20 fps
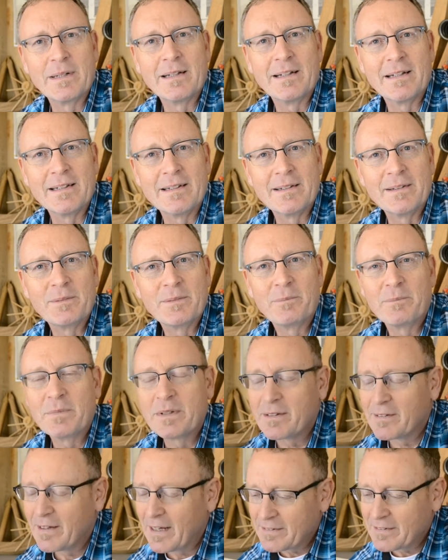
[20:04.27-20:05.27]
Uh,
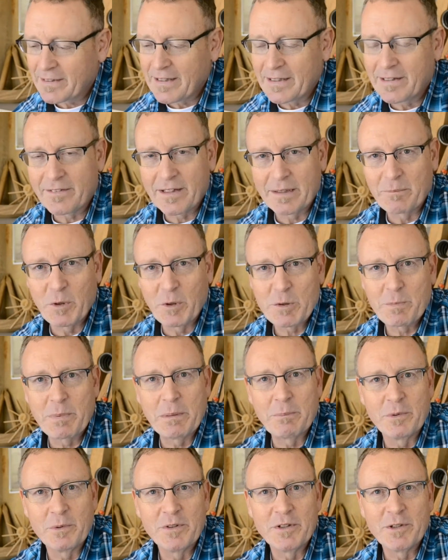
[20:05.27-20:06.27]
not the kind of thing most
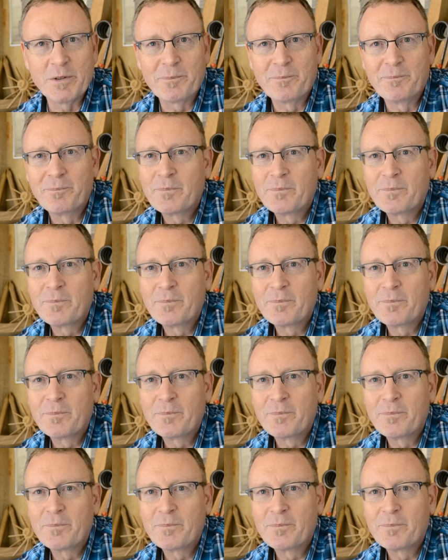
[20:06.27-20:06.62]
people do.